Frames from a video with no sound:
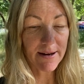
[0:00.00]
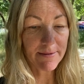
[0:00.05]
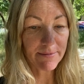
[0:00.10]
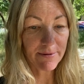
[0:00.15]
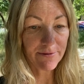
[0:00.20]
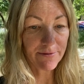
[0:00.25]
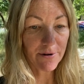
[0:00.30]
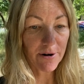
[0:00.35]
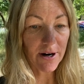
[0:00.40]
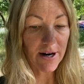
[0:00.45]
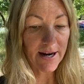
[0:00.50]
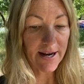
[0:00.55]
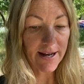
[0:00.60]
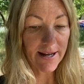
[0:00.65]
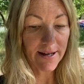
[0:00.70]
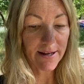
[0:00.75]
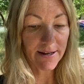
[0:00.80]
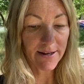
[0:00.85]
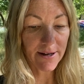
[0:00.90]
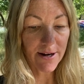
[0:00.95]
before I,
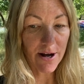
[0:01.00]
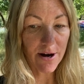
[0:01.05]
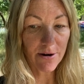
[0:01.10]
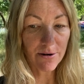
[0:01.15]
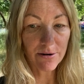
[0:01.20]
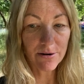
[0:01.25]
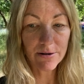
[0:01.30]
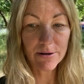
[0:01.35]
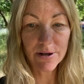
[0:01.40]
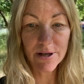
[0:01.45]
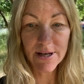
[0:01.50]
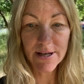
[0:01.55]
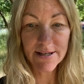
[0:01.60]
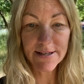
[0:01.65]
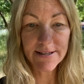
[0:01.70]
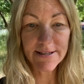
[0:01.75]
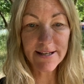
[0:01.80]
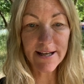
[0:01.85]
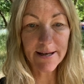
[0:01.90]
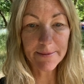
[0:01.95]
you know,
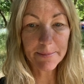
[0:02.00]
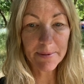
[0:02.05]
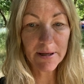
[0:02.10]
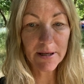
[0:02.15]
zip.